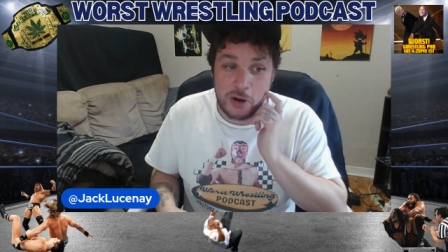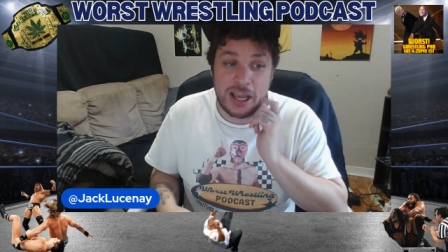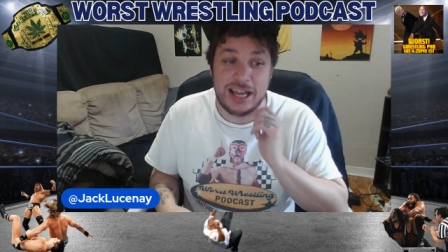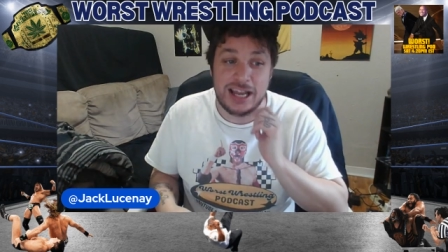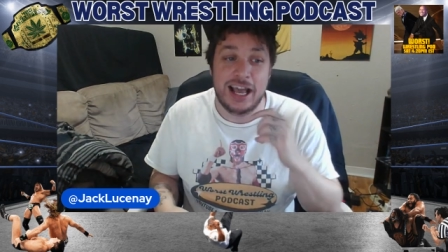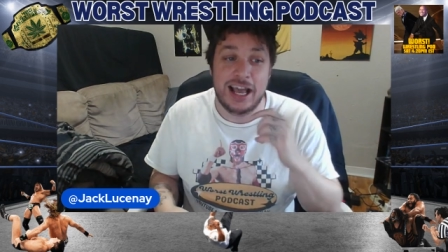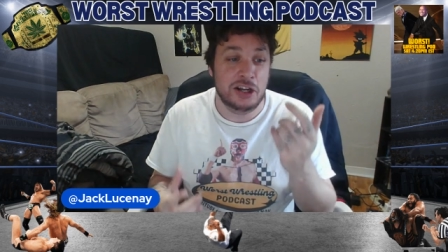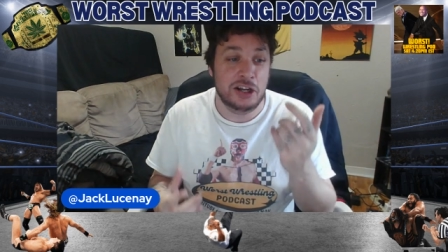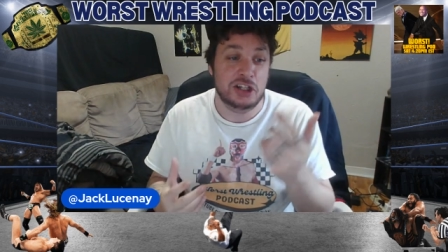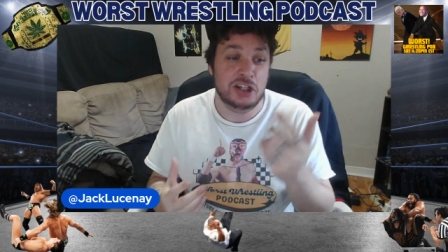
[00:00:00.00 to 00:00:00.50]
okay,
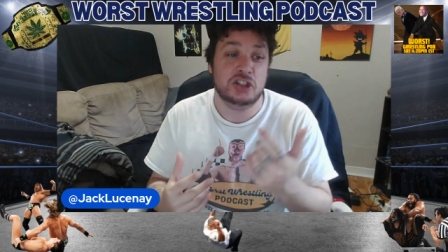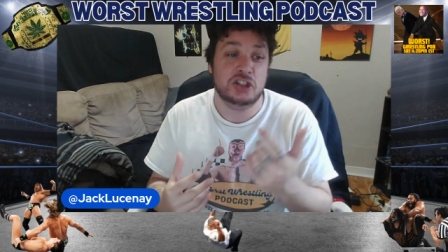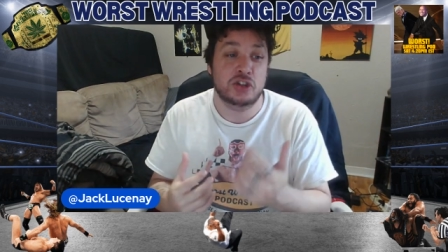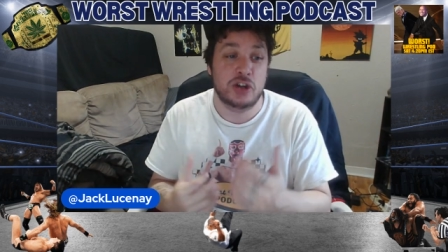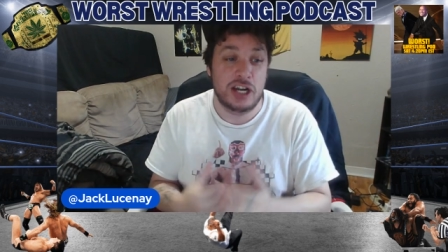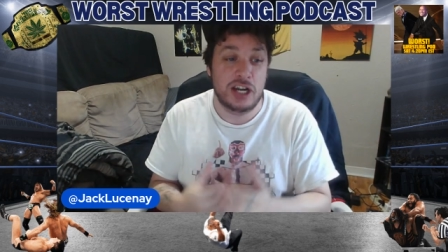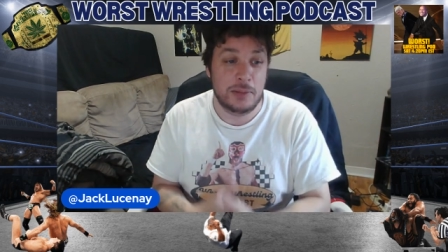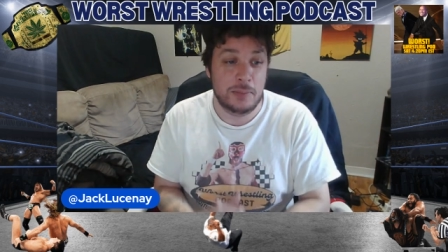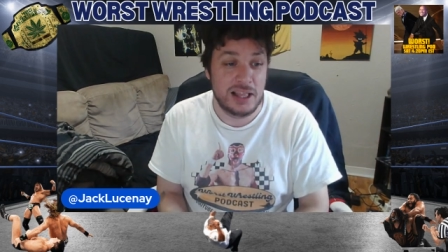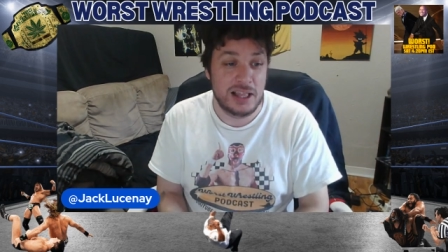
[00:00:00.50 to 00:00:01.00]
now you're just
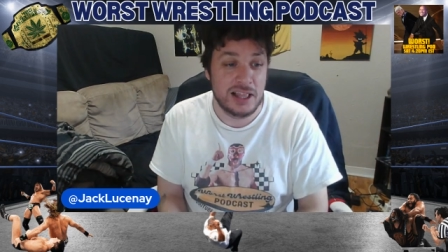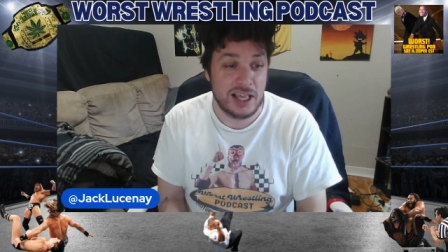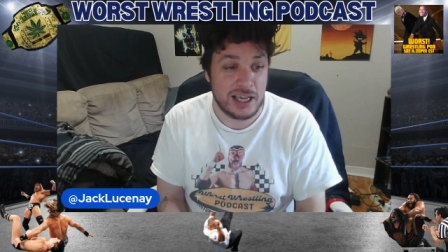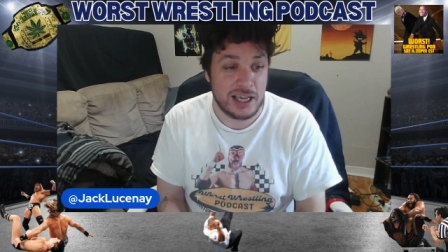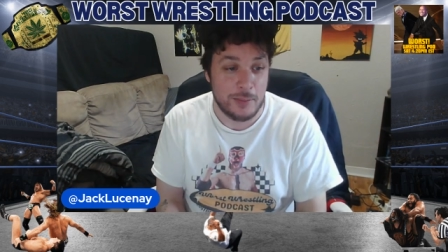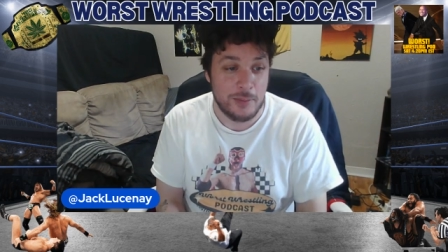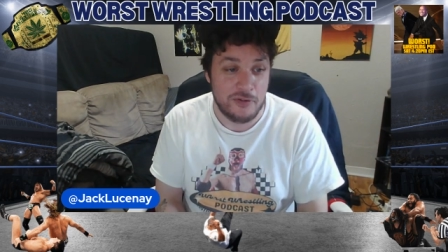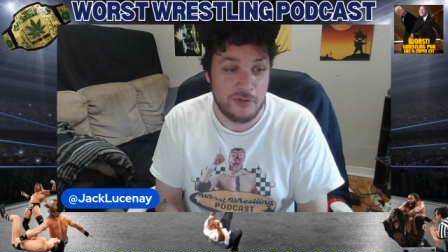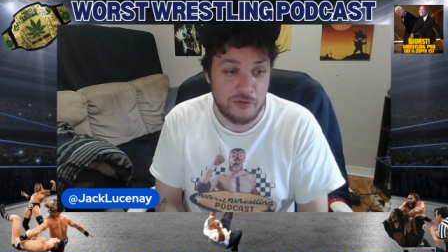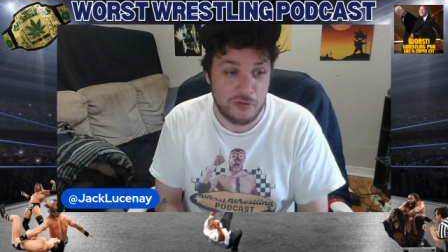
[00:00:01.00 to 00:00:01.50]
treating me like
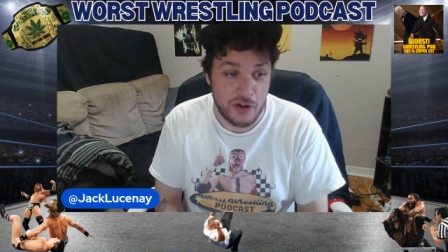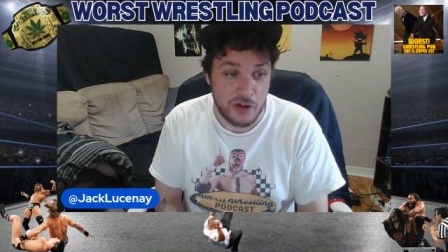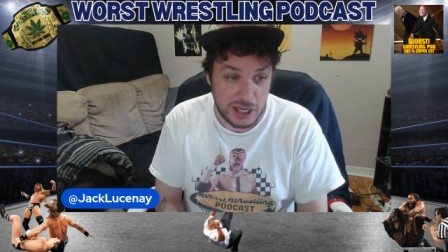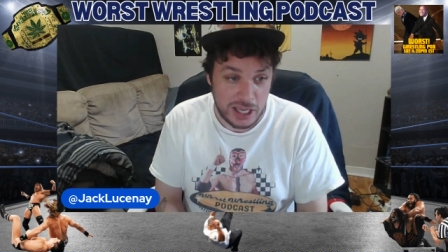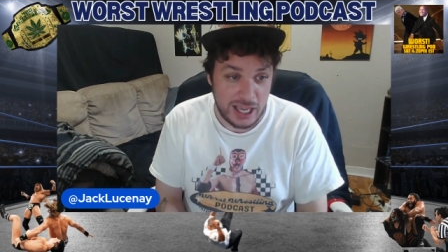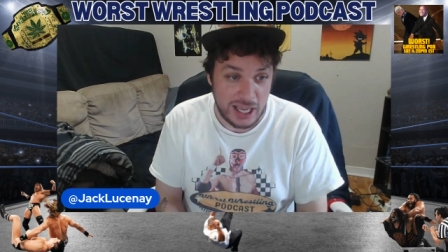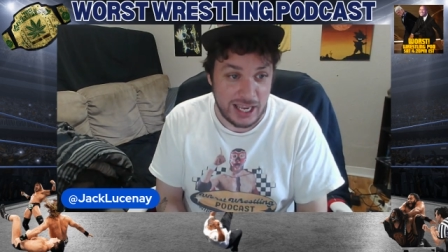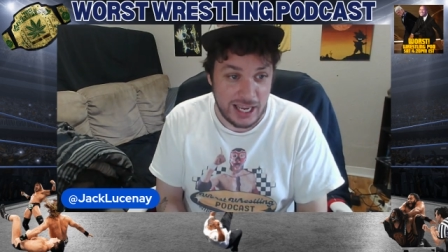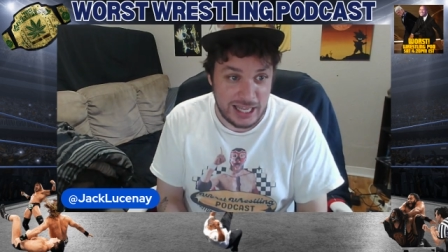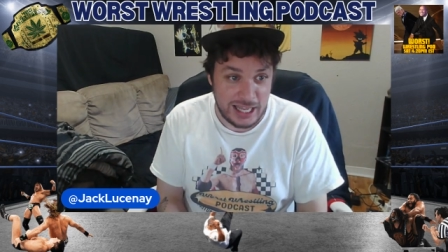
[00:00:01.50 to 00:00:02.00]
I'm a
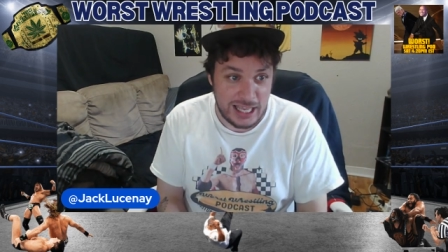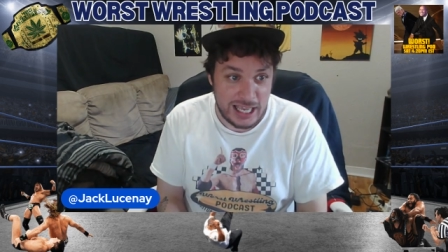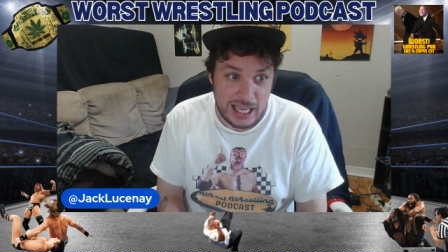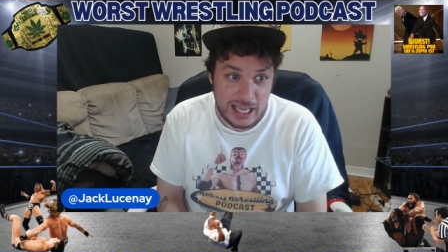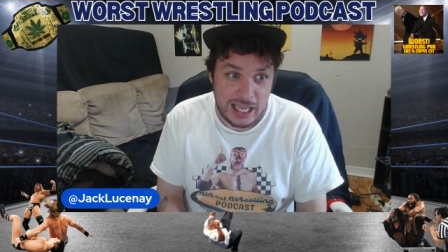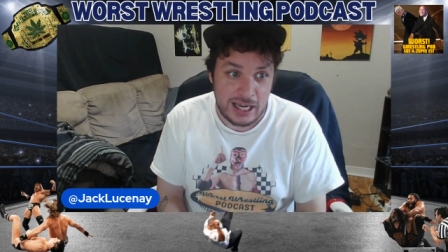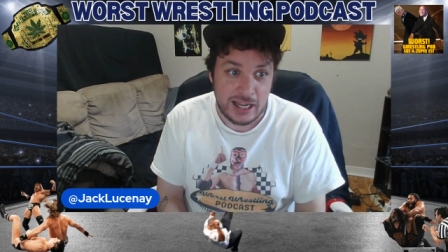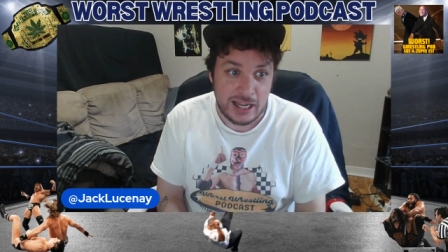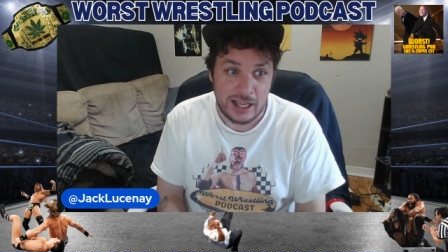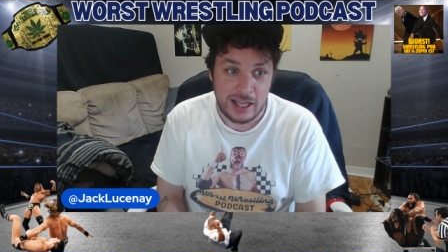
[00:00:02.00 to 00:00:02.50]
fucking
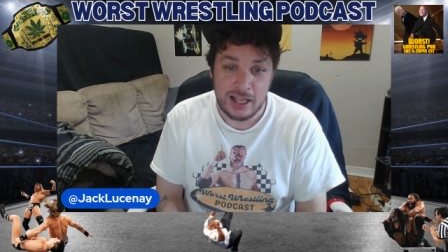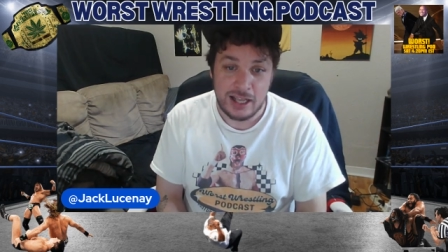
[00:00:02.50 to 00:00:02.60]
idiot,